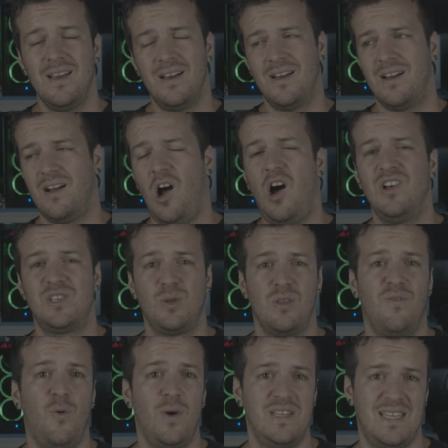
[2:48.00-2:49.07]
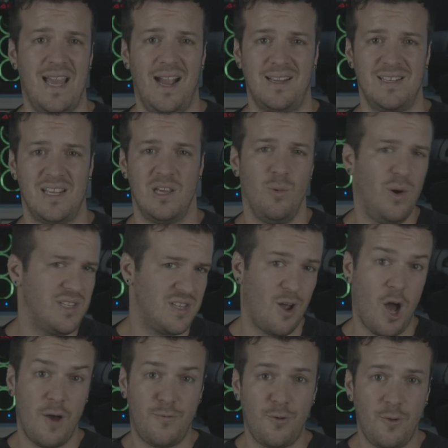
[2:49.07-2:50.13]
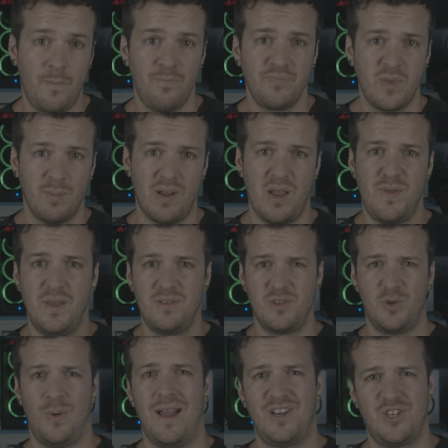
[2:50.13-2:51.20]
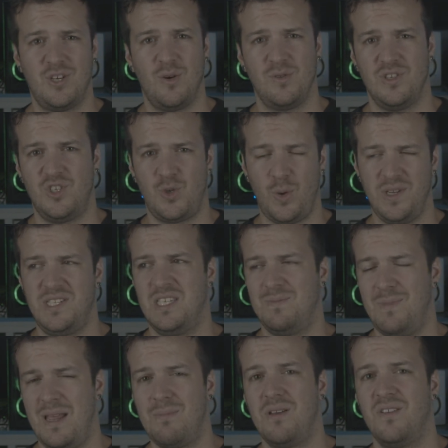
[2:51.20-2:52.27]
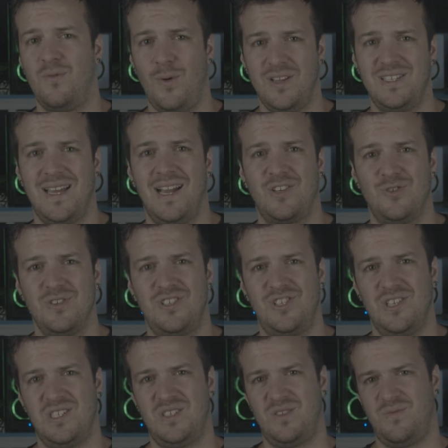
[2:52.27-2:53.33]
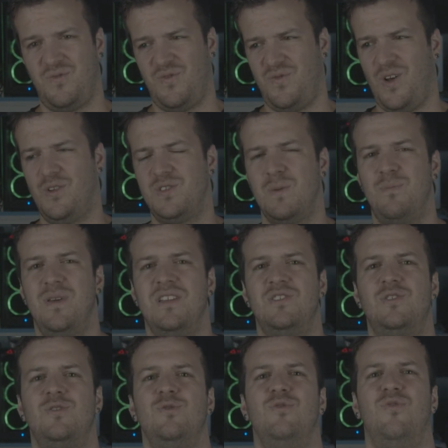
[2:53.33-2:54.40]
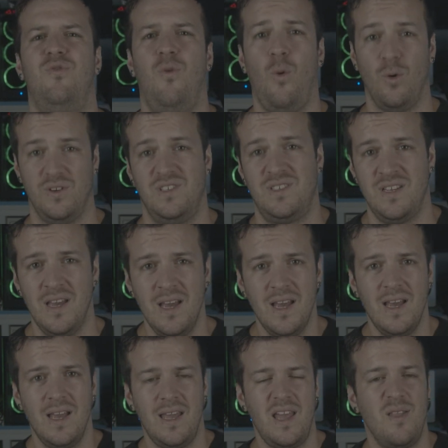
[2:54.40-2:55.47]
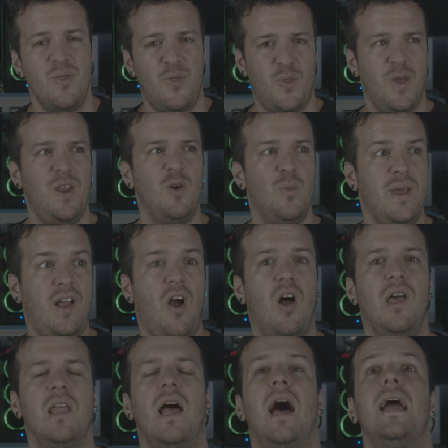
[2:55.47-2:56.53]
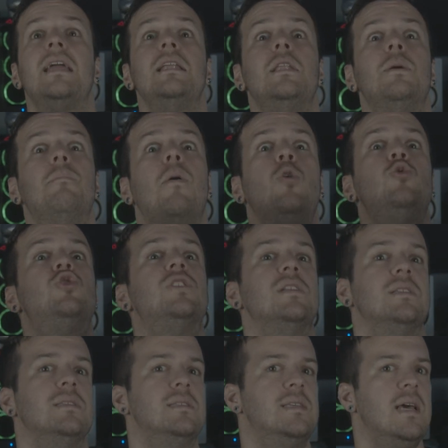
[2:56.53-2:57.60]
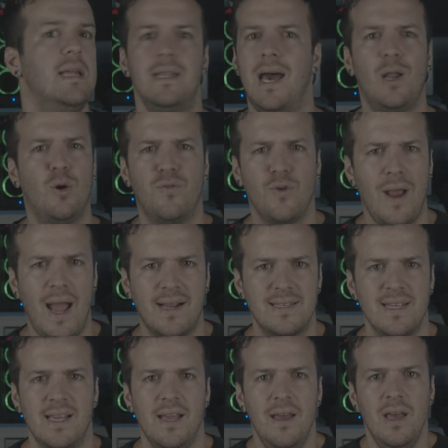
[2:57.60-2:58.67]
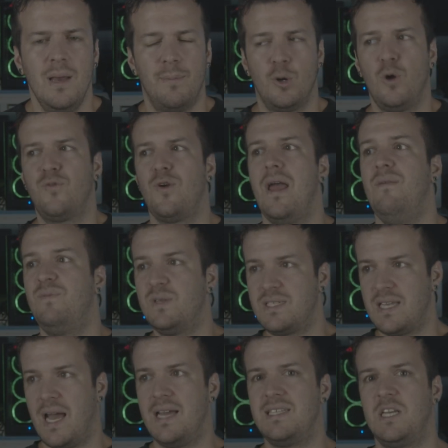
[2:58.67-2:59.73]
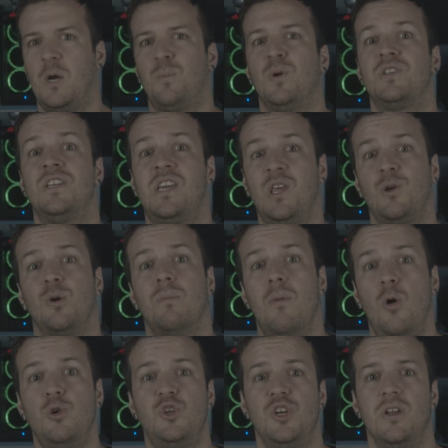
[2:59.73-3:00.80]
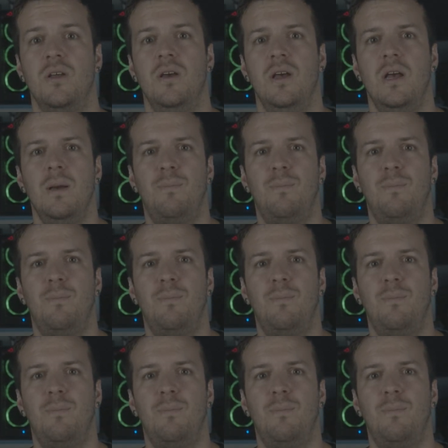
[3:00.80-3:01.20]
Also, the voice acting. It wasn't awful, but I think the direction or the choices made by the voice actress just felt a bit too forced. In theater, we call it heightened emotions, not overacting, but overemphasizing a particular emotion.